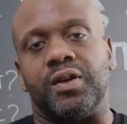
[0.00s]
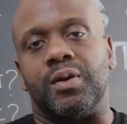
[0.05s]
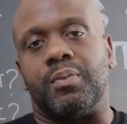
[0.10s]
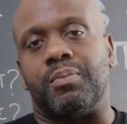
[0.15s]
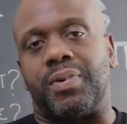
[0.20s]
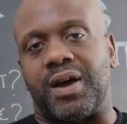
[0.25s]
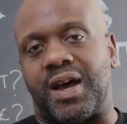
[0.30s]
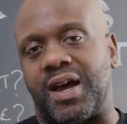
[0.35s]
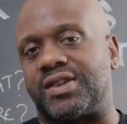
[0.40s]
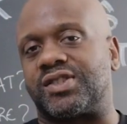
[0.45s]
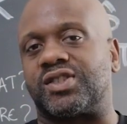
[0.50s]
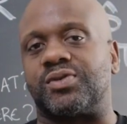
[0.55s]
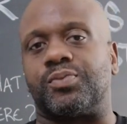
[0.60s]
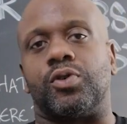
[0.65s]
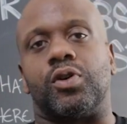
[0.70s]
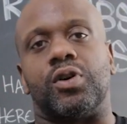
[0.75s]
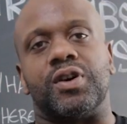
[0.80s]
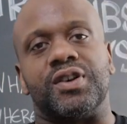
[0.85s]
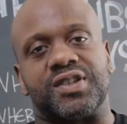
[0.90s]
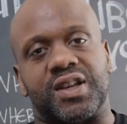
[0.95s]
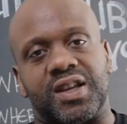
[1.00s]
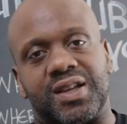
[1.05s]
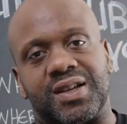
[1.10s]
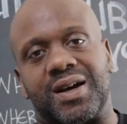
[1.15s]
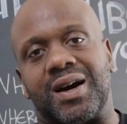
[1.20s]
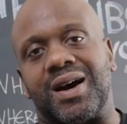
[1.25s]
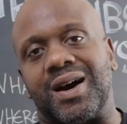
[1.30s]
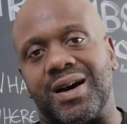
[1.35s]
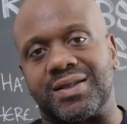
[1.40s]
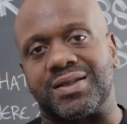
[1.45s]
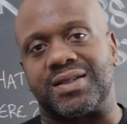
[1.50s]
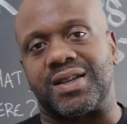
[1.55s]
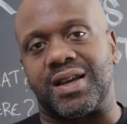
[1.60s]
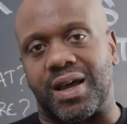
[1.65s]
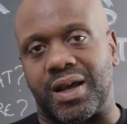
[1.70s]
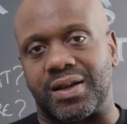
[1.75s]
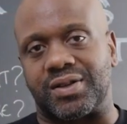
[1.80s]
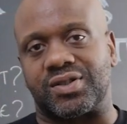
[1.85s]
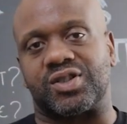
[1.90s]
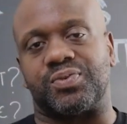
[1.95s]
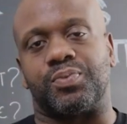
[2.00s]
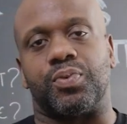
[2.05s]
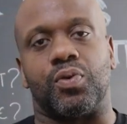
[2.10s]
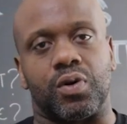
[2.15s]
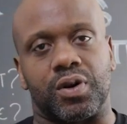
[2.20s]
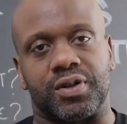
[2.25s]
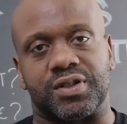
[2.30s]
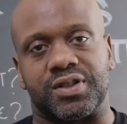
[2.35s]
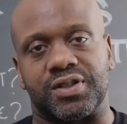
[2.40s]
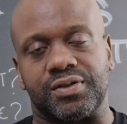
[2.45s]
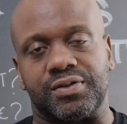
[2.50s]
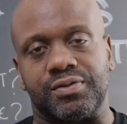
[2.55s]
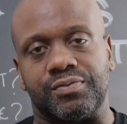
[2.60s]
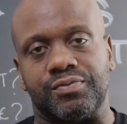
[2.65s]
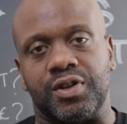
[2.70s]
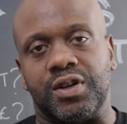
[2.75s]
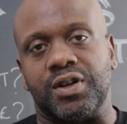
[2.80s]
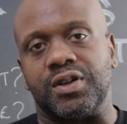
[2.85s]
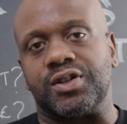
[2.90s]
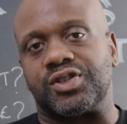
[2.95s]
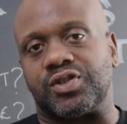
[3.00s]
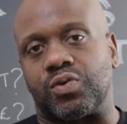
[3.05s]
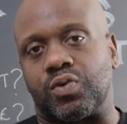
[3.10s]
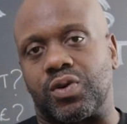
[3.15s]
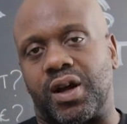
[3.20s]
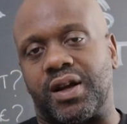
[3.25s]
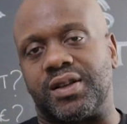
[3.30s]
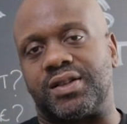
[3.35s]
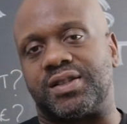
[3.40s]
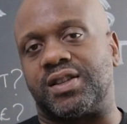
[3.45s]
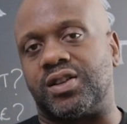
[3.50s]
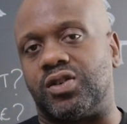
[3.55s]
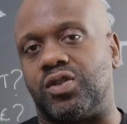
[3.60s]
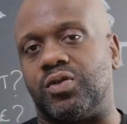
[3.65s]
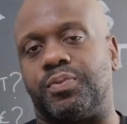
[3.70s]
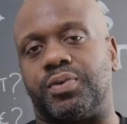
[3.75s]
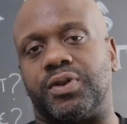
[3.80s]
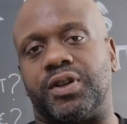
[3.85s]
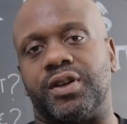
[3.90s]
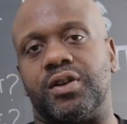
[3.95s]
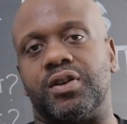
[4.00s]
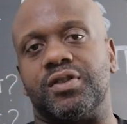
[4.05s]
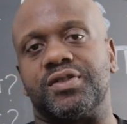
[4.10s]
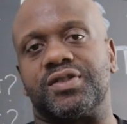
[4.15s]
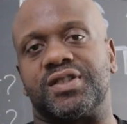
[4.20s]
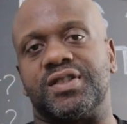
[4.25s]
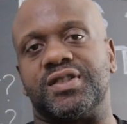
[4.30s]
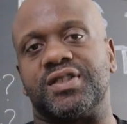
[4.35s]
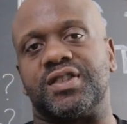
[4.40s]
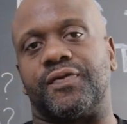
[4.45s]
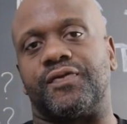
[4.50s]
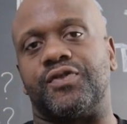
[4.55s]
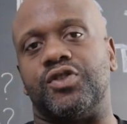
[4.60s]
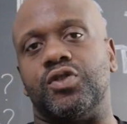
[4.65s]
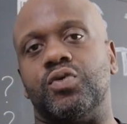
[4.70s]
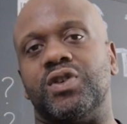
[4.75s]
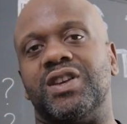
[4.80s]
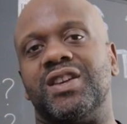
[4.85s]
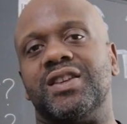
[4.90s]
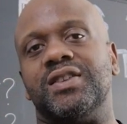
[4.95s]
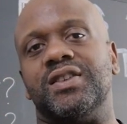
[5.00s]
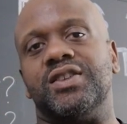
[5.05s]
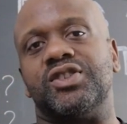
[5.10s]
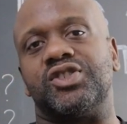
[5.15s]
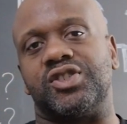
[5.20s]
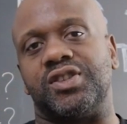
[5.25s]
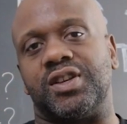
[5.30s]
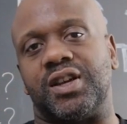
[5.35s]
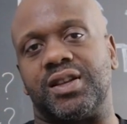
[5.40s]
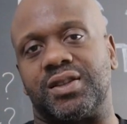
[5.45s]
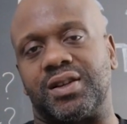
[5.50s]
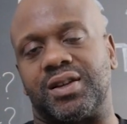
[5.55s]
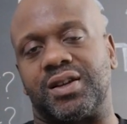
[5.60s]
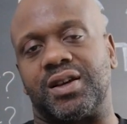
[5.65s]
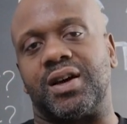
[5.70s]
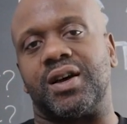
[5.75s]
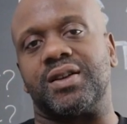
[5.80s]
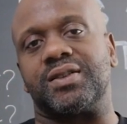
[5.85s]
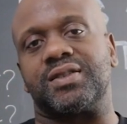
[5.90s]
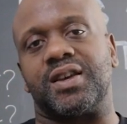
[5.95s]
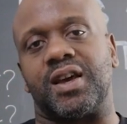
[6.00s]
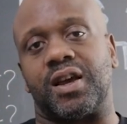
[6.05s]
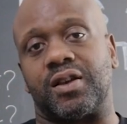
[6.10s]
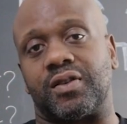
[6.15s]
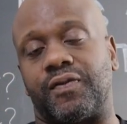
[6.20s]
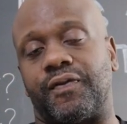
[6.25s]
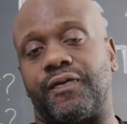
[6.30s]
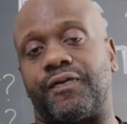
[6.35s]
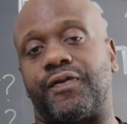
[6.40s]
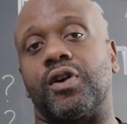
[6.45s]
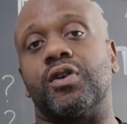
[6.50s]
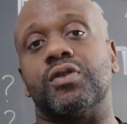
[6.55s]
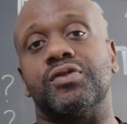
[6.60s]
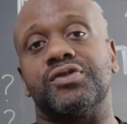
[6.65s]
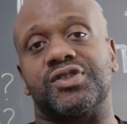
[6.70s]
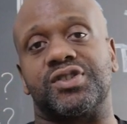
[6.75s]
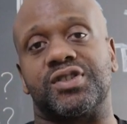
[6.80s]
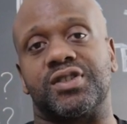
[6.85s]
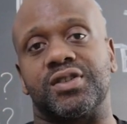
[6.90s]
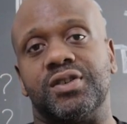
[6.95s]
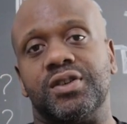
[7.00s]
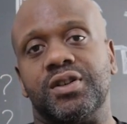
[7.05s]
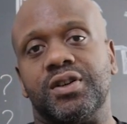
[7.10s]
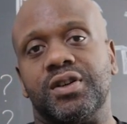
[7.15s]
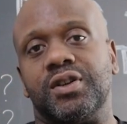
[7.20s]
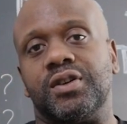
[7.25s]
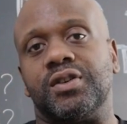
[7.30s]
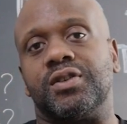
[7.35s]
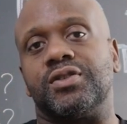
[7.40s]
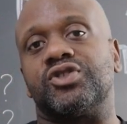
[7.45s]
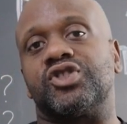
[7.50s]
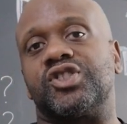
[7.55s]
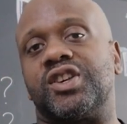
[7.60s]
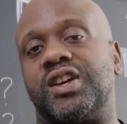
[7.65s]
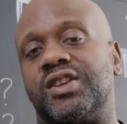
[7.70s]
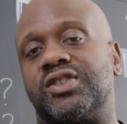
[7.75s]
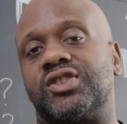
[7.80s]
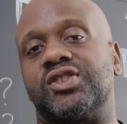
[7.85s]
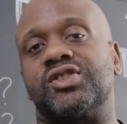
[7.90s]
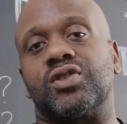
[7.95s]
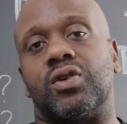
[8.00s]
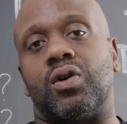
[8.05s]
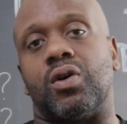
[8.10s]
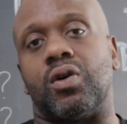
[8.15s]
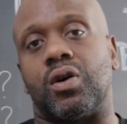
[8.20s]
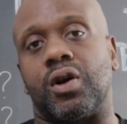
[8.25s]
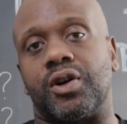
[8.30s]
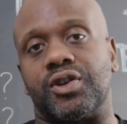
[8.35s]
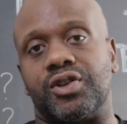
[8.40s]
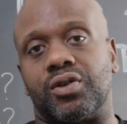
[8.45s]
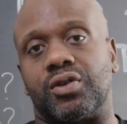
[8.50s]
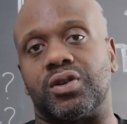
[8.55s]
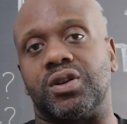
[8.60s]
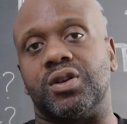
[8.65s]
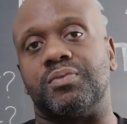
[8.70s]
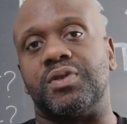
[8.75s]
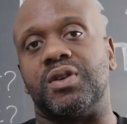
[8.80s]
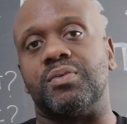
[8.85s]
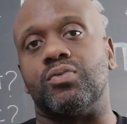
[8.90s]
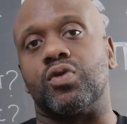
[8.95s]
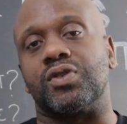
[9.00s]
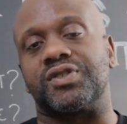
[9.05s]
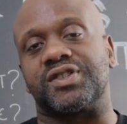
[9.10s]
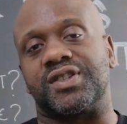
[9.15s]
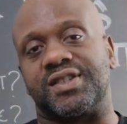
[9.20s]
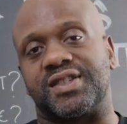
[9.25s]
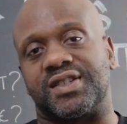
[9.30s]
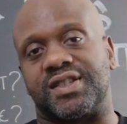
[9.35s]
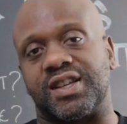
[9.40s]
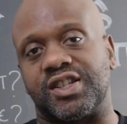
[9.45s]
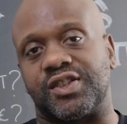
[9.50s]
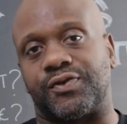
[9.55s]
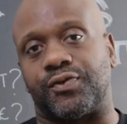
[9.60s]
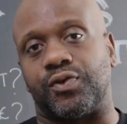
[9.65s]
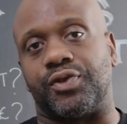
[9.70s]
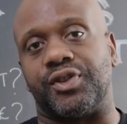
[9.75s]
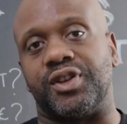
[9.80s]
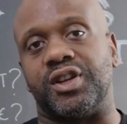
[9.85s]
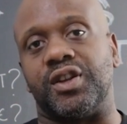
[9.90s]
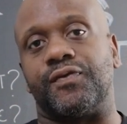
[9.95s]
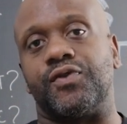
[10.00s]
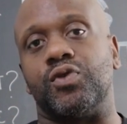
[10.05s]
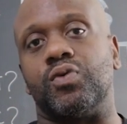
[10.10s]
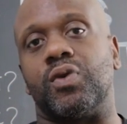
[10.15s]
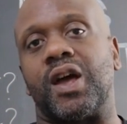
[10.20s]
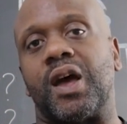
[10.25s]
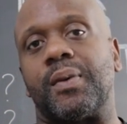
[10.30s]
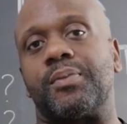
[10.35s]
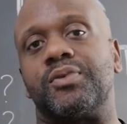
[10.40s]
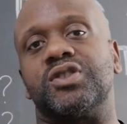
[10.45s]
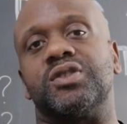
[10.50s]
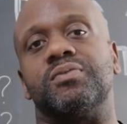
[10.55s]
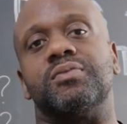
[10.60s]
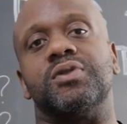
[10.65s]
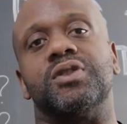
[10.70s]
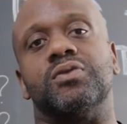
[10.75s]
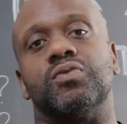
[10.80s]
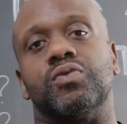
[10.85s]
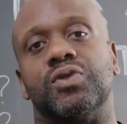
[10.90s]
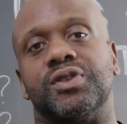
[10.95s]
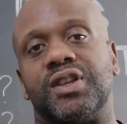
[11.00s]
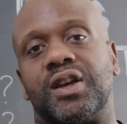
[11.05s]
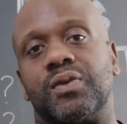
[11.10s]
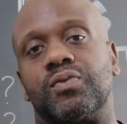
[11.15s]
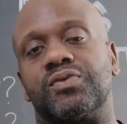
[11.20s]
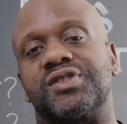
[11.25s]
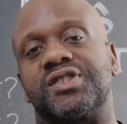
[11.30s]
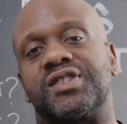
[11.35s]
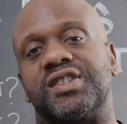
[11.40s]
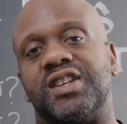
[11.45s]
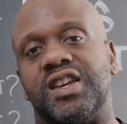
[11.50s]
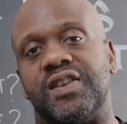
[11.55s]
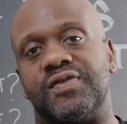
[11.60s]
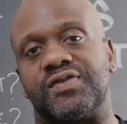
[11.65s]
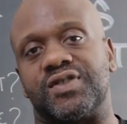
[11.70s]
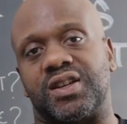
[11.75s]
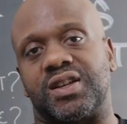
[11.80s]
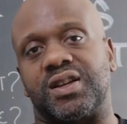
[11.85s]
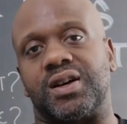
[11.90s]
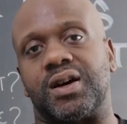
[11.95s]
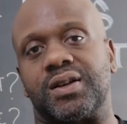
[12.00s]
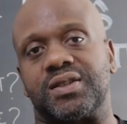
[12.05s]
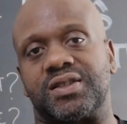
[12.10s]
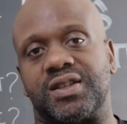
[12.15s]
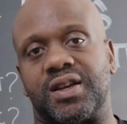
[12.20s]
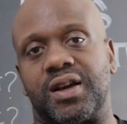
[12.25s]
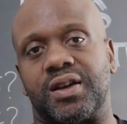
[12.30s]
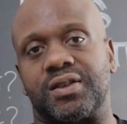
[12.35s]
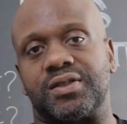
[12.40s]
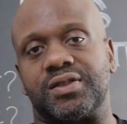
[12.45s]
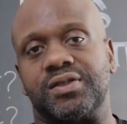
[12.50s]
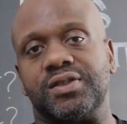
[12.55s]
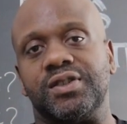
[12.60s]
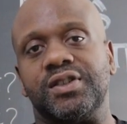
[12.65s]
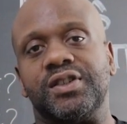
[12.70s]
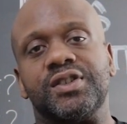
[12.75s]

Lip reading: Basketball is a contact sport. So what I tell players is if you initiate the contact first, chances are you're going to be more successful than if you happen to be the one that receives the contact.